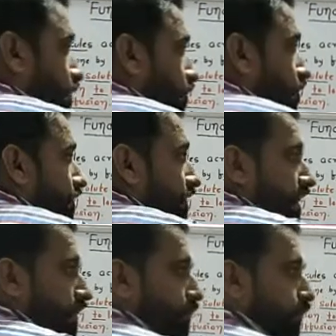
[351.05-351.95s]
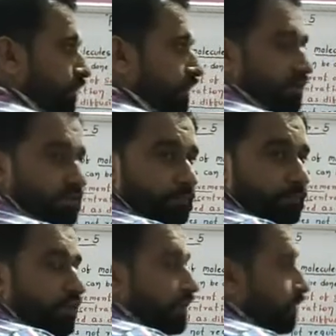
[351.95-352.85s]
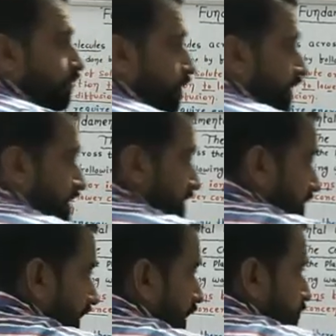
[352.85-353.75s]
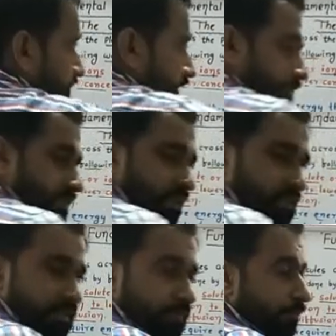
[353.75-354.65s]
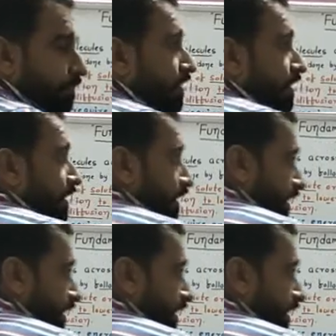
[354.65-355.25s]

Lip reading: of the nucleus. Nucleus is a round shaped structure. In